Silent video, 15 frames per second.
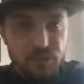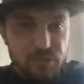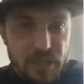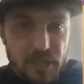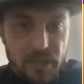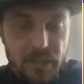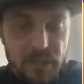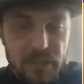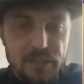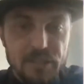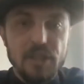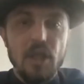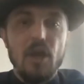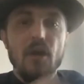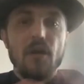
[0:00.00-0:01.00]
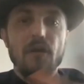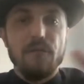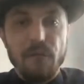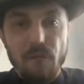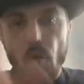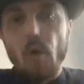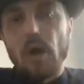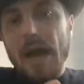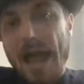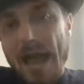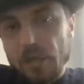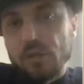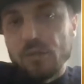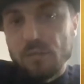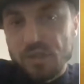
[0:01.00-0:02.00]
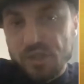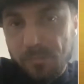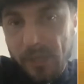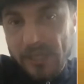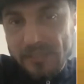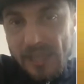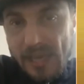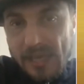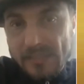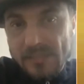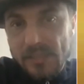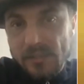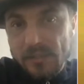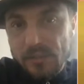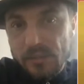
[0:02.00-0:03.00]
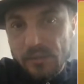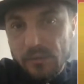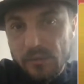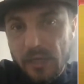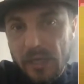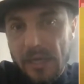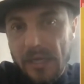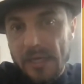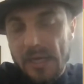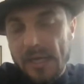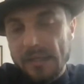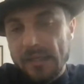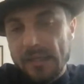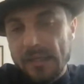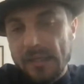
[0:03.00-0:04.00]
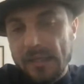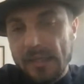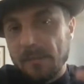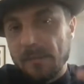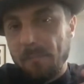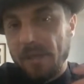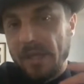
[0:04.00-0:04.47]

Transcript: utilities for actual space assets, right? And I think that's the